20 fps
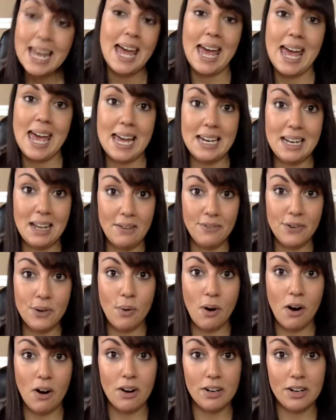And if
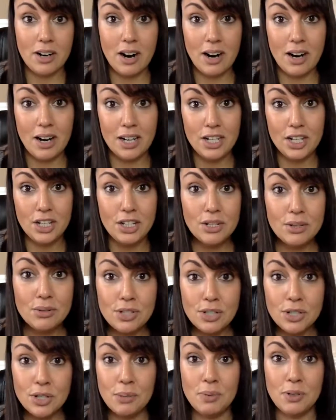you are on
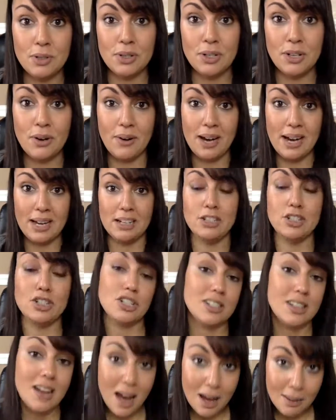YouTube, you can go ahead and
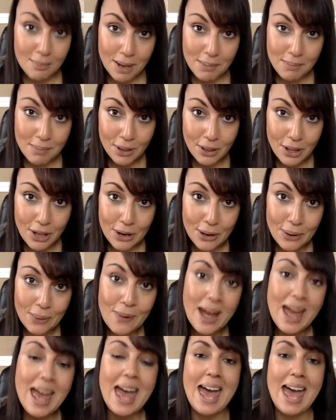just comment below